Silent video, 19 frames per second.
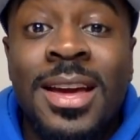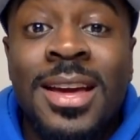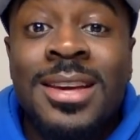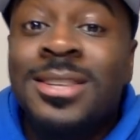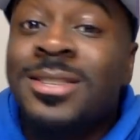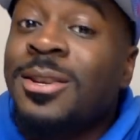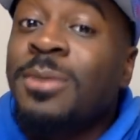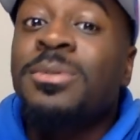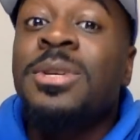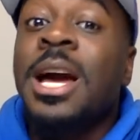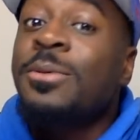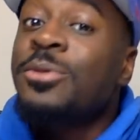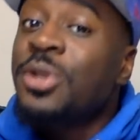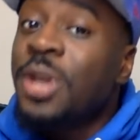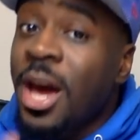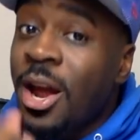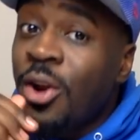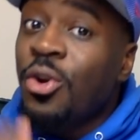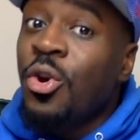Sometimes you
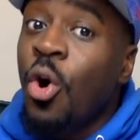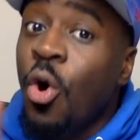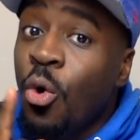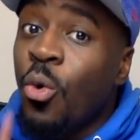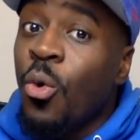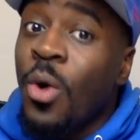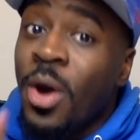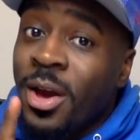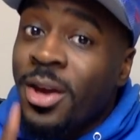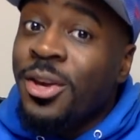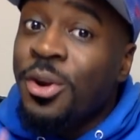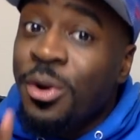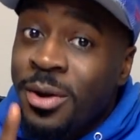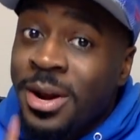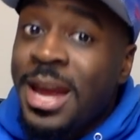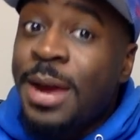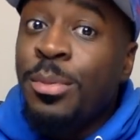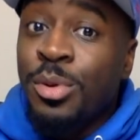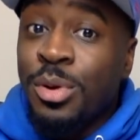got to know your
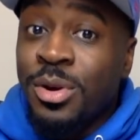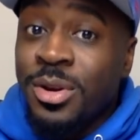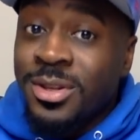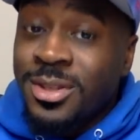neighborhood.